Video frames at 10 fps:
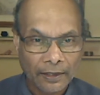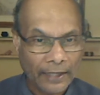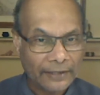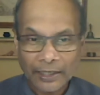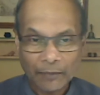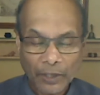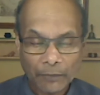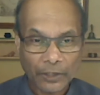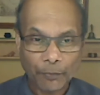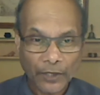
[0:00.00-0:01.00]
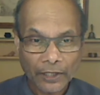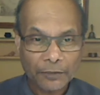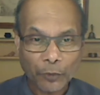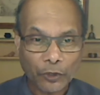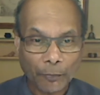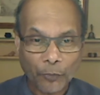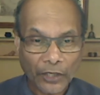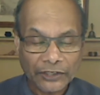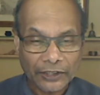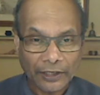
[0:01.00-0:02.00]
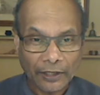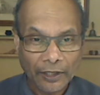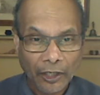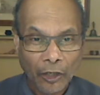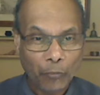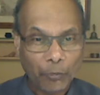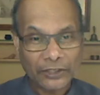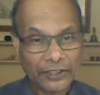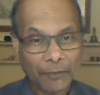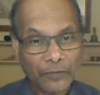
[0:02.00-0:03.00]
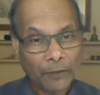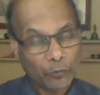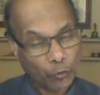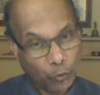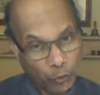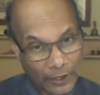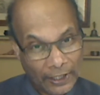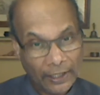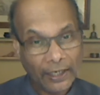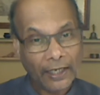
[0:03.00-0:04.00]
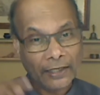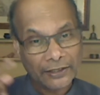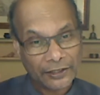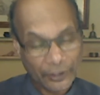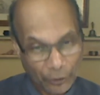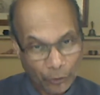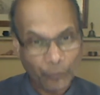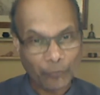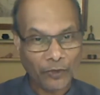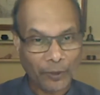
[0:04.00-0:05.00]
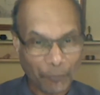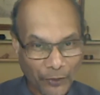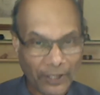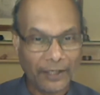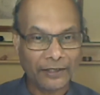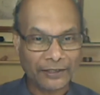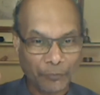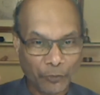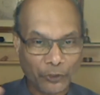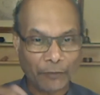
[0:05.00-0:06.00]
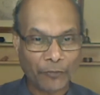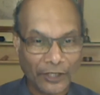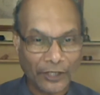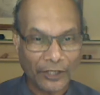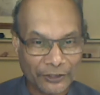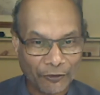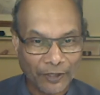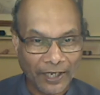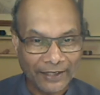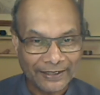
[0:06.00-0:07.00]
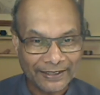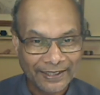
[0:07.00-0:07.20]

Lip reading: And sometimes the peers put the pressure, but sometimes we assume the peers are putting pressure on us,